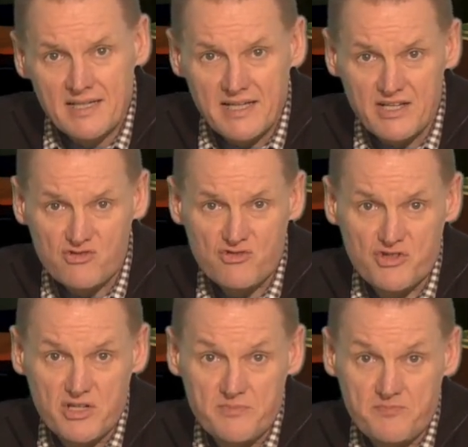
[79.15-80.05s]

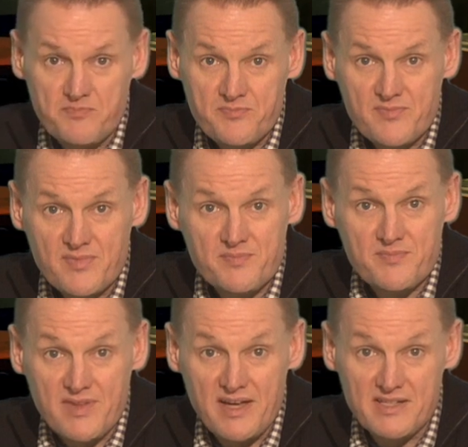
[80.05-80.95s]
Estrogen,
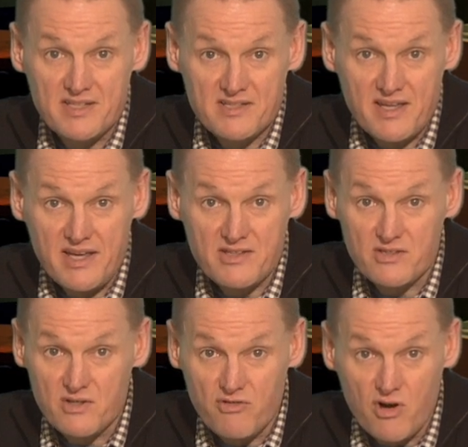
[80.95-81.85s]
in this case
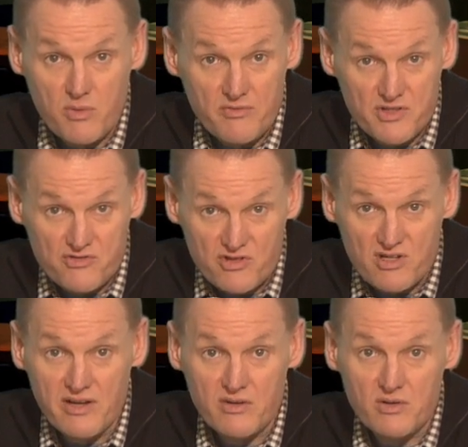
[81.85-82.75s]
in the form of
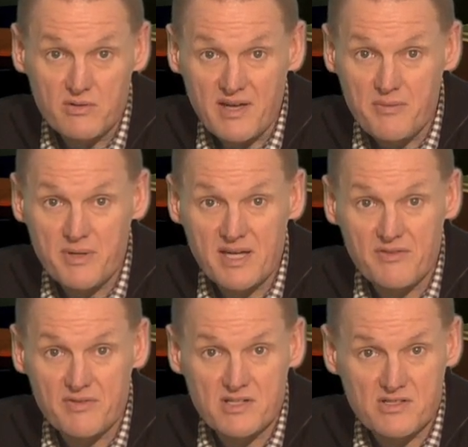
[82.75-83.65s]
estradiol, can be
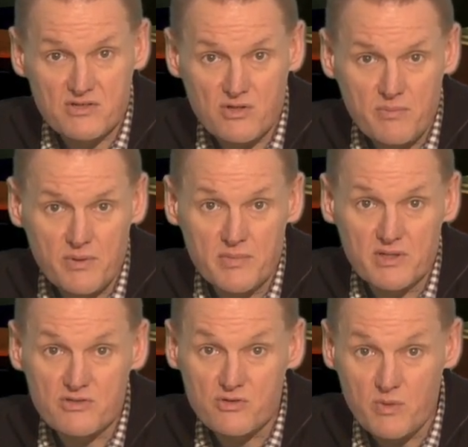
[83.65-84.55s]
given as a supplement
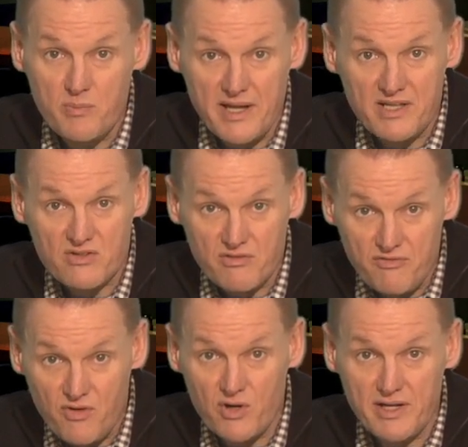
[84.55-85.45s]
to replace the
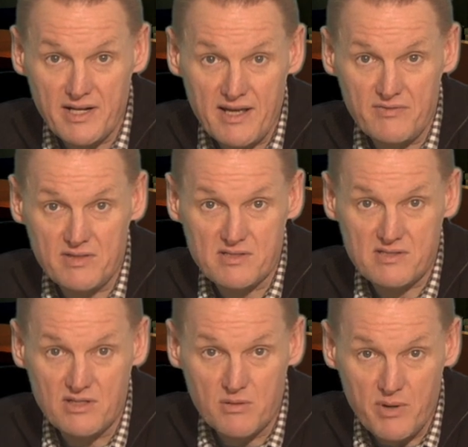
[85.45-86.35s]
falling levels
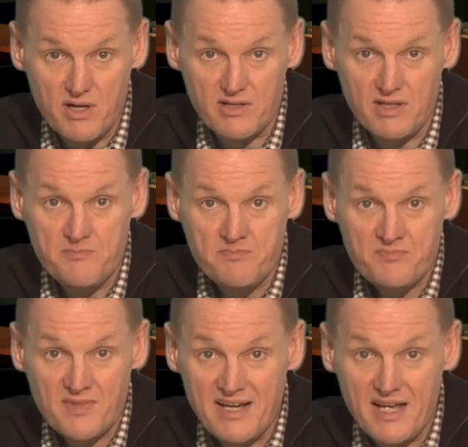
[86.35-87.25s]
in the body
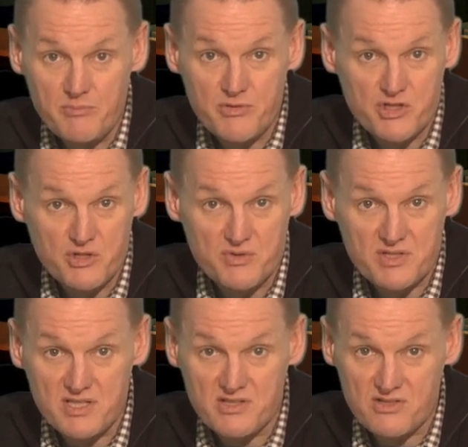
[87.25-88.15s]
and help reduce
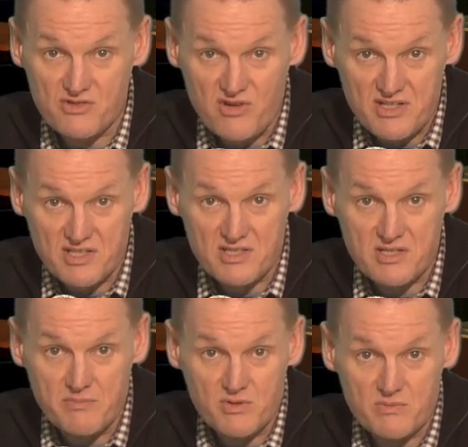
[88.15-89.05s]
these distressing
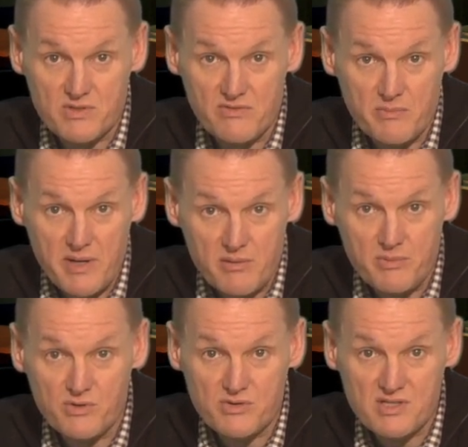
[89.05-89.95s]
symptoms of the
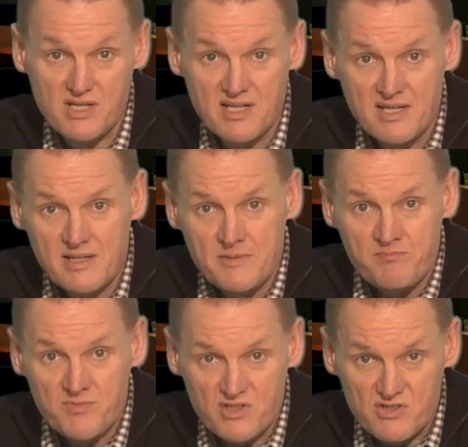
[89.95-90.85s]
menopause.
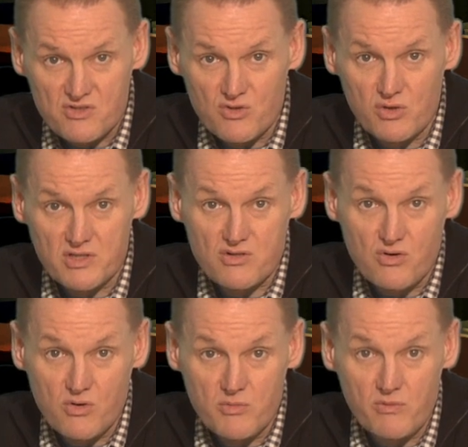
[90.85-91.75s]
This is known as
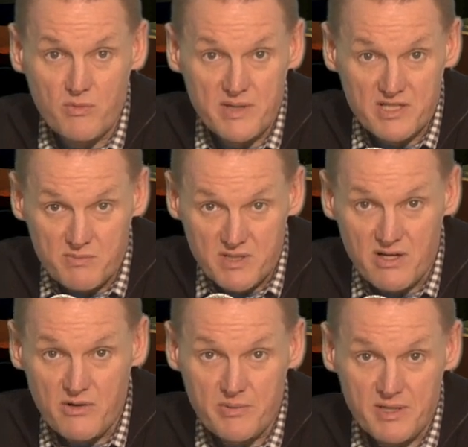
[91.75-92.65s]
hormone replacement
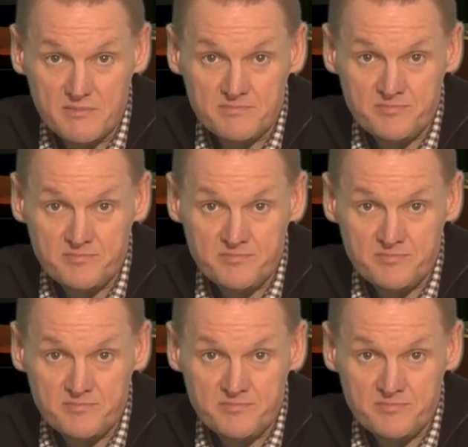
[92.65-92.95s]
therapy.